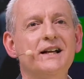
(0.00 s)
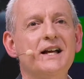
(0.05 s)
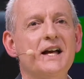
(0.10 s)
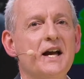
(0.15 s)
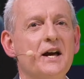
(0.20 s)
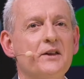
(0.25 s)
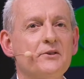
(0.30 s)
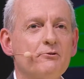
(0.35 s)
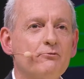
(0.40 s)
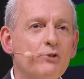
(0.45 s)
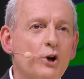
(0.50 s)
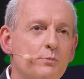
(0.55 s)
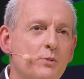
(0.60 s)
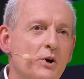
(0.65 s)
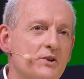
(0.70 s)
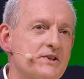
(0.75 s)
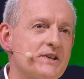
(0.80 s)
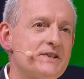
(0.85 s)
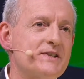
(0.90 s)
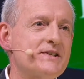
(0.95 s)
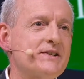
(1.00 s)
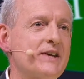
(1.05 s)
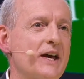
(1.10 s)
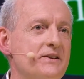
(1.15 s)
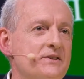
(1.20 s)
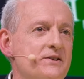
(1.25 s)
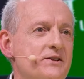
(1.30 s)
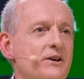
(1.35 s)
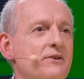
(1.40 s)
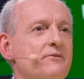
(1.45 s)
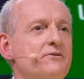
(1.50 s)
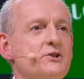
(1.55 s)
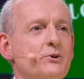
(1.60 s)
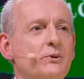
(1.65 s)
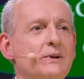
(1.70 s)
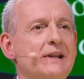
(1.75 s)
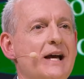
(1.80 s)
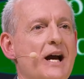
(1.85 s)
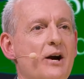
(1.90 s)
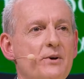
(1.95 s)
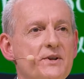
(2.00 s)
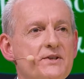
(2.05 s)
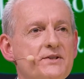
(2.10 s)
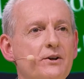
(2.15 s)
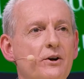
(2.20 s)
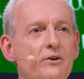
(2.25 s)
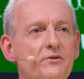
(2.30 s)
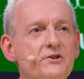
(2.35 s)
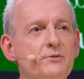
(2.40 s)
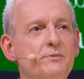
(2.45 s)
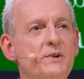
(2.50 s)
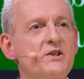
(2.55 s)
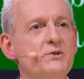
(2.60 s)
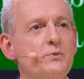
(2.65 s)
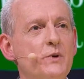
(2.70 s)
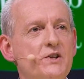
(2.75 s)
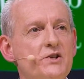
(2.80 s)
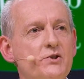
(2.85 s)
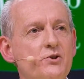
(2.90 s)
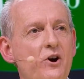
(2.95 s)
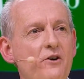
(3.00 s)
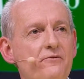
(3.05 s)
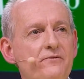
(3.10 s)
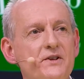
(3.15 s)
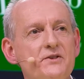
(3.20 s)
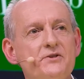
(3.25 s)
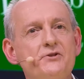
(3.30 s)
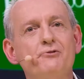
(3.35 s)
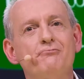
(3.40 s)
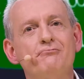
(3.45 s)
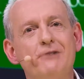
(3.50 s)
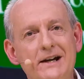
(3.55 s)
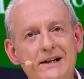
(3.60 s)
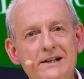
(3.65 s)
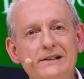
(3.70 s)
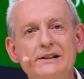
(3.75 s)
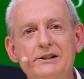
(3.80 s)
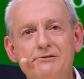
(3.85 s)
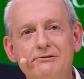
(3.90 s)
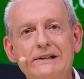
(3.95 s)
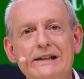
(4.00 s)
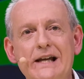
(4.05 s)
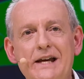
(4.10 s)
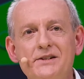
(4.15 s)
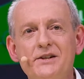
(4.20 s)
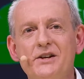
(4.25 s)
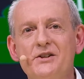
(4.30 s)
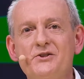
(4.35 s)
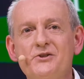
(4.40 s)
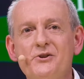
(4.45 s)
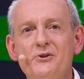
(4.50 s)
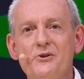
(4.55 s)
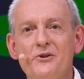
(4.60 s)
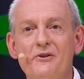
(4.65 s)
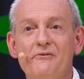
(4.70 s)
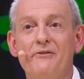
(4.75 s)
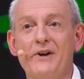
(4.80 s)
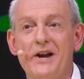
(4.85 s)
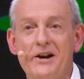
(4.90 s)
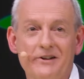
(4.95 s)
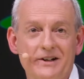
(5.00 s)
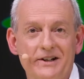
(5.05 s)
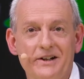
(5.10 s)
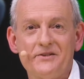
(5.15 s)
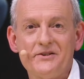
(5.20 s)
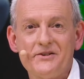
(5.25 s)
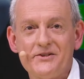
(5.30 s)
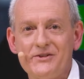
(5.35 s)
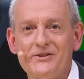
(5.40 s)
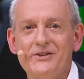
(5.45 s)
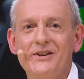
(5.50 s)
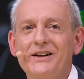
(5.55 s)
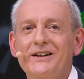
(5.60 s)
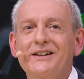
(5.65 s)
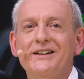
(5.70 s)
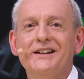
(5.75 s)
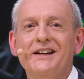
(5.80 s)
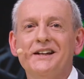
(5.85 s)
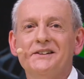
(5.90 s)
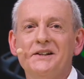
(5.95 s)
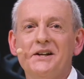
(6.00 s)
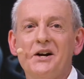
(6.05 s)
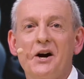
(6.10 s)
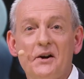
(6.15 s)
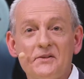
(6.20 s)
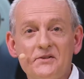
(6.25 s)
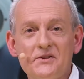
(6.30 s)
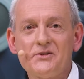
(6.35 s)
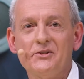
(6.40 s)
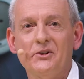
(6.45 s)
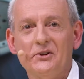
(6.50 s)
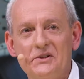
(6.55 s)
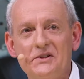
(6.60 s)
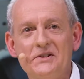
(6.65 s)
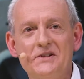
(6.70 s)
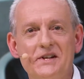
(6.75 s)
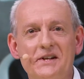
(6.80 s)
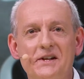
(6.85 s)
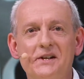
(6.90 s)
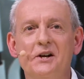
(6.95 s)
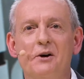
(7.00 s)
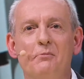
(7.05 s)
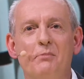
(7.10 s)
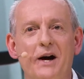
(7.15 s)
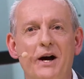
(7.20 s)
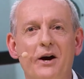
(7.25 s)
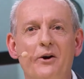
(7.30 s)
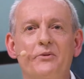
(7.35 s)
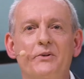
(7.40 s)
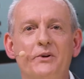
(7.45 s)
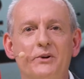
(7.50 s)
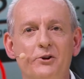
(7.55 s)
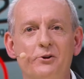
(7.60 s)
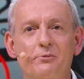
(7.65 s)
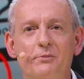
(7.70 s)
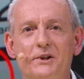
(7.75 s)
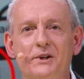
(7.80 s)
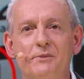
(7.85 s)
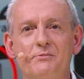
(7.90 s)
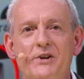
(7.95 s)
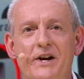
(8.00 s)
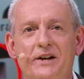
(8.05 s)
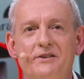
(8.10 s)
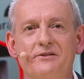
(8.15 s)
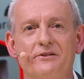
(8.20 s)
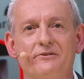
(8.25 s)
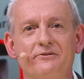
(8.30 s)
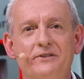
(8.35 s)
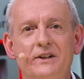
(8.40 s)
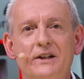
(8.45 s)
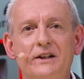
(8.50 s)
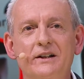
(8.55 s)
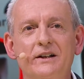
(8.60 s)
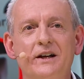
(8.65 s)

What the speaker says: and the robot's incentive to allow itself to be switched off is directly related to the variance in the uncertainty about the human objective.